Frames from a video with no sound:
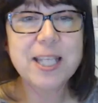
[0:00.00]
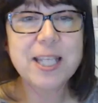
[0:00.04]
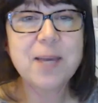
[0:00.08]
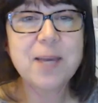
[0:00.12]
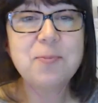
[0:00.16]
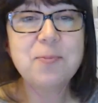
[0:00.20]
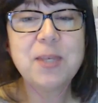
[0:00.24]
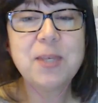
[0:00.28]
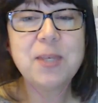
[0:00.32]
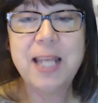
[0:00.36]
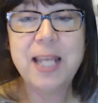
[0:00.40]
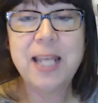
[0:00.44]

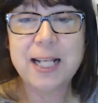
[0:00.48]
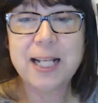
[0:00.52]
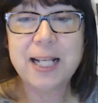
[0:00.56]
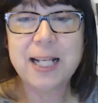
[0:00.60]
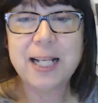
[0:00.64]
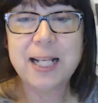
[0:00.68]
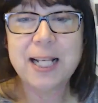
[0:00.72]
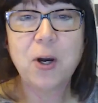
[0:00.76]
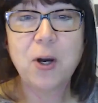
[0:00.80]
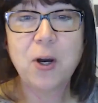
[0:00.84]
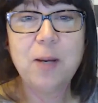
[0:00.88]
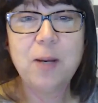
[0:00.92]
the next
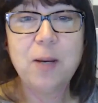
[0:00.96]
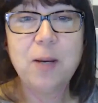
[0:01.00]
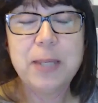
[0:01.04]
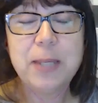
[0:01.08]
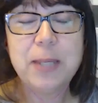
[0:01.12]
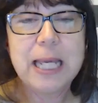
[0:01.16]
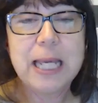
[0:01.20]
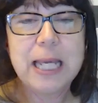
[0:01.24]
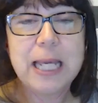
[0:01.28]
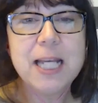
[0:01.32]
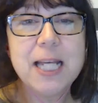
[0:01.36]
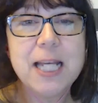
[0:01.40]
part
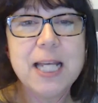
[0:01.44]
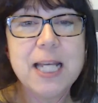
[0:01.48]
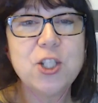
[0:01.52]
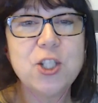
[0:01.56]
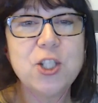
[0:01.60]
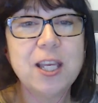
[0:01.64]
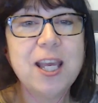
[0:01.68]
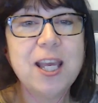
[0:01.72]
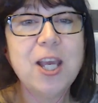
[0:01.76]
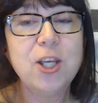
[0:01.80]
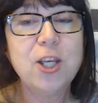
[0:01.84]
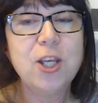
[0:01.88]
because
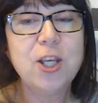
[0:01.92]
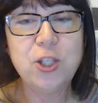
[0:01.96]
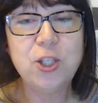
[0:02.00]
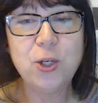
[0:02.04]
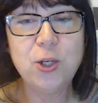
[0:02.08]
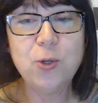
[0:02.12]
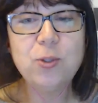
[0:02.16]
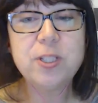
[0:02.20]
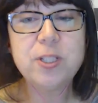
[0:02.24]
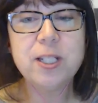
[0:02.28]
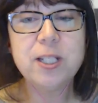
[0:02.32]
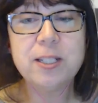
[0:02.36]
you
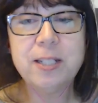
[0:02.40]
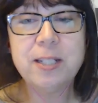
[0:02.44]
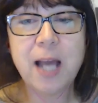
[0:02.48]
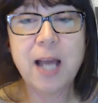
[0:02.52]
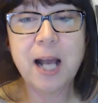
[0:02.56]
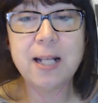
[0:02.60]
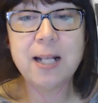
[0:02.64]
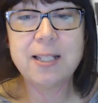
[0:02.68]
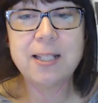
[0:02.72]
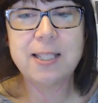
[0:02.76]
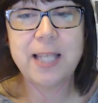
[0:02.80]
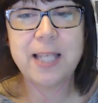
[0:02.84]
did
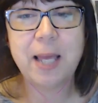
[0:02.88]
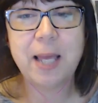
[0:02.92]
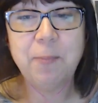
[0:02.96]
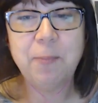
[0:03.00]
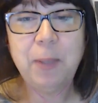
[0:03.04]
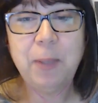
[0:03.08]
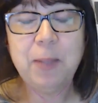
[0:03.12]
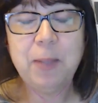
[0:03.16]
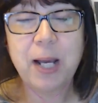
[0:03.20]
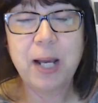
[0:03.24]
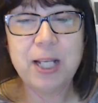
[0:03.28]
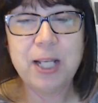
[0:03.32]
not send me
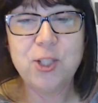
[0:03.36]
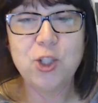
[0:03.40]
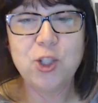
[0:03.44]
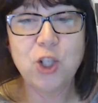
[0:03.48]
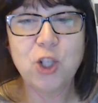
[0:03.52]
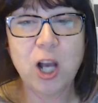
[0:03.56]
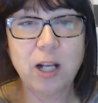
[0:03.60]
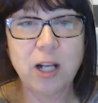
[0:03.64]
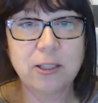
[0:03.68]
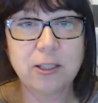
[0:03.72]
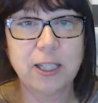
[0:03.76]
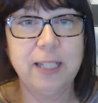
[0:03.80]
my
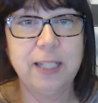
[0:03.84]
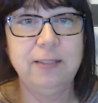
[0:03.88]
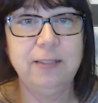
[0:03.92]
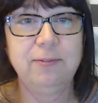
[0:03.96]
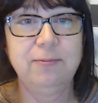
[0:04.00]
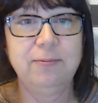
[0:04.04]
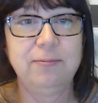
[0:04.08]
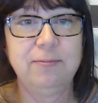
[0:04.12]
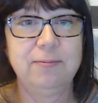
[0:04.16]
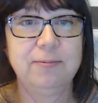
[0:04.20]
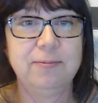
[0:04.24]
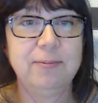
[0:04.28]
chocolate.
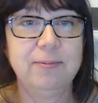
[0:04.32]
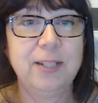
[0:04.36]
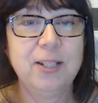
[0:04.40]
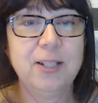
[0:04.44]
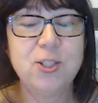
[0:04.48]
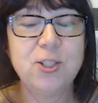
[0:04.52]
So